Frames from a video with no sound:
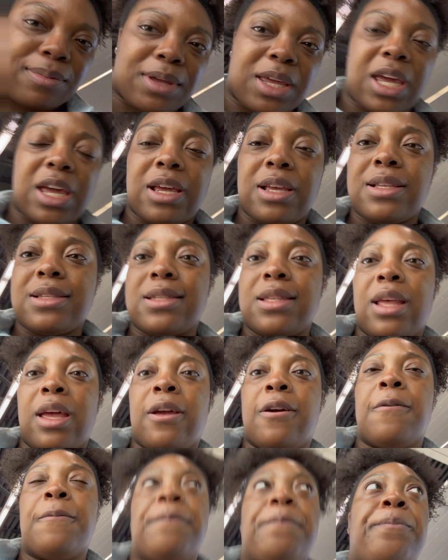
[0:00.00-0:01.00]
case, like
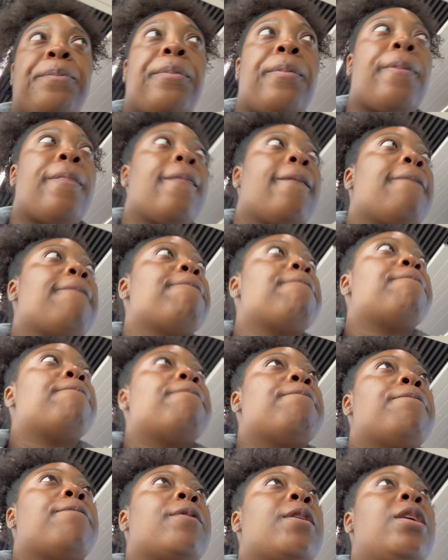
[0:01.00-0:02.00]

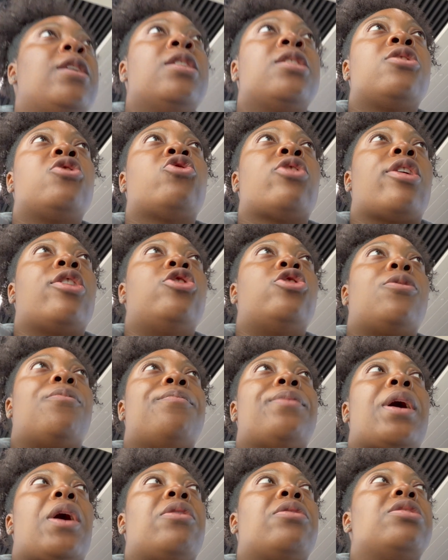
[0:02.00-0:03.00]
he doesn't try to jump
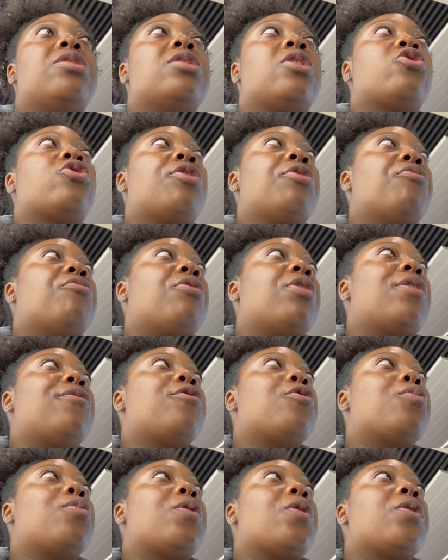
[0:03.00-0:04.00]
out he's not trying to run
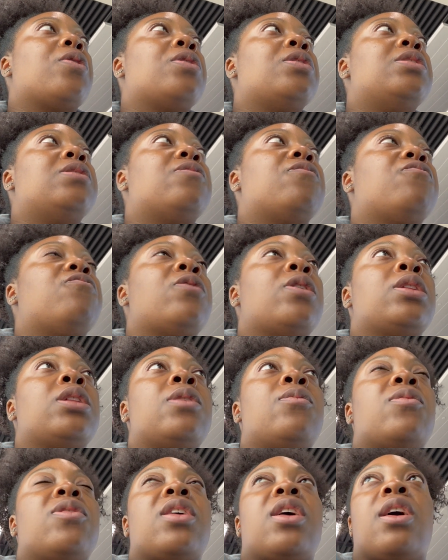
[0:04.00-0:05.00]
everywhere he's friendly
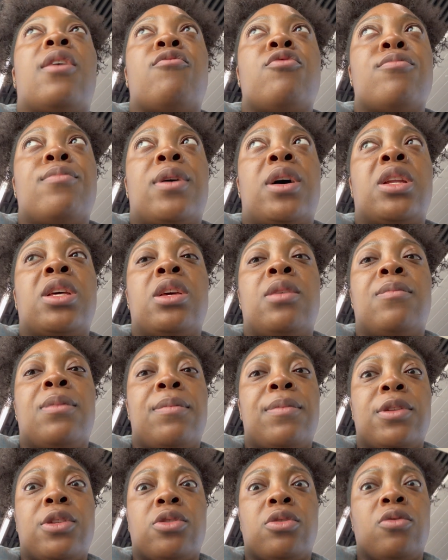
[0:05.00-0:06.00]
with everybody
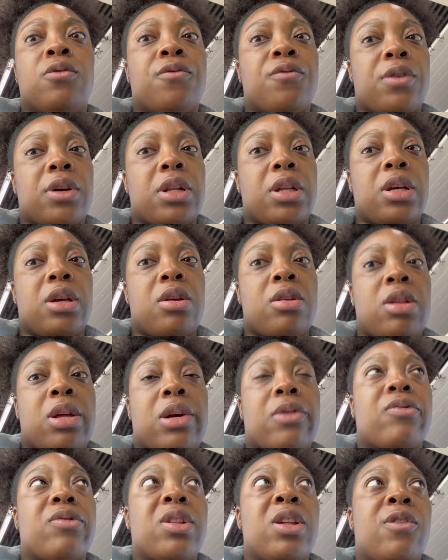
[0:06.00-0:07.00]
maybe too friendly it like
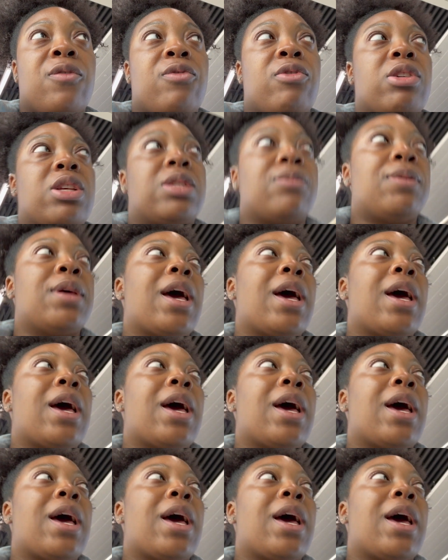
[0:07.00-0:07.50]
really freaks me